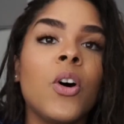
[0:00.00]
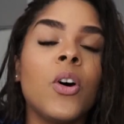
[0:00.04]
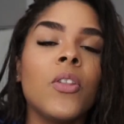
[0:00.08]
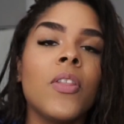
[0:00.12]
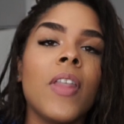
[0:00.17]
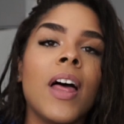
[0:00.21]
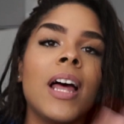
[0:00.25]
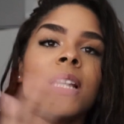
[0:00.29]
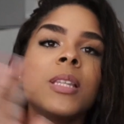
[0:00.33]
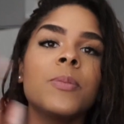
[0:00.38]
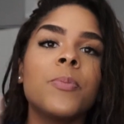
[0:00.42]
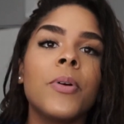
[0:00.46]
So
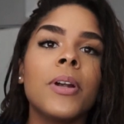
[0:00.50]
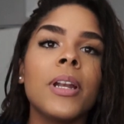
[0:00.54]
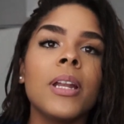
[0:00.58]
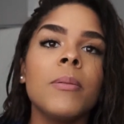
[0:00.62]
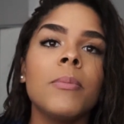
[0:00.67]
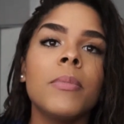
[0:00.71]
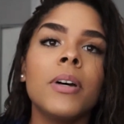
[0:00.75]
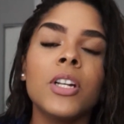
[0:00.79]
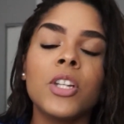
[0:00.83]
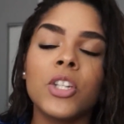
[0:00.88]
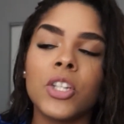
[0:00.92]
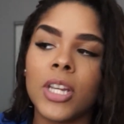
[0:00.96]
that's pretty
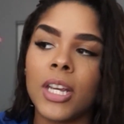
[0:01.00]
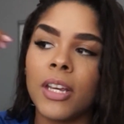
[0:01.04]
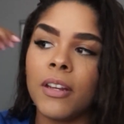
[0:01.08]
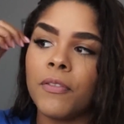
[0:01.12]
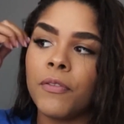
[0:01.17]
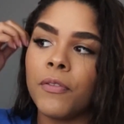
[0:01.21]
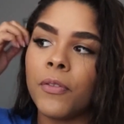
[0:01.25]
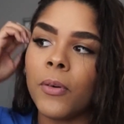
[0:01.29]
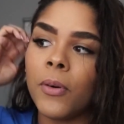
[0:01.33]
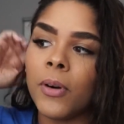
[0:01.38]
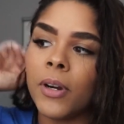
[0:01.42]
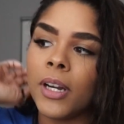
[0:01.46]
much
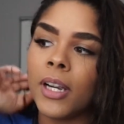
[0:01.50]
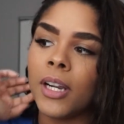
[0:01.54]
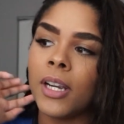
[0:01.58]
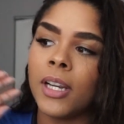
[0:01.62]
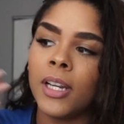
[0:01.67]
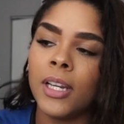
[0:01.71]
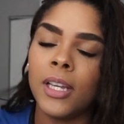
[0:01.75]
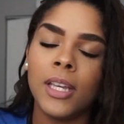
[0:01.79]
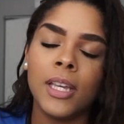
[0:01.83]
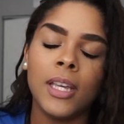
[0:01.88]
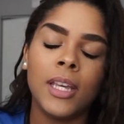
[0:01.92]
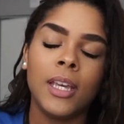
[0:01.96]
it for